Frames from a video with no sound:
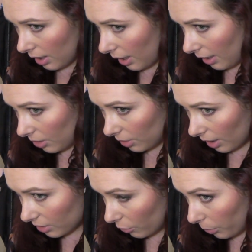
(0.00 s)
And
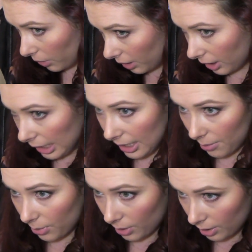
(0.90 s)
as I've put the clip
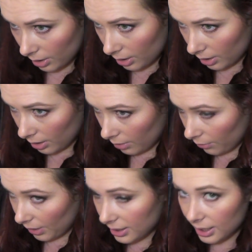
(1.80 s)

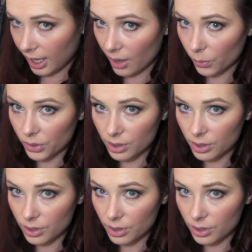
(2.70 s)
facing outwards,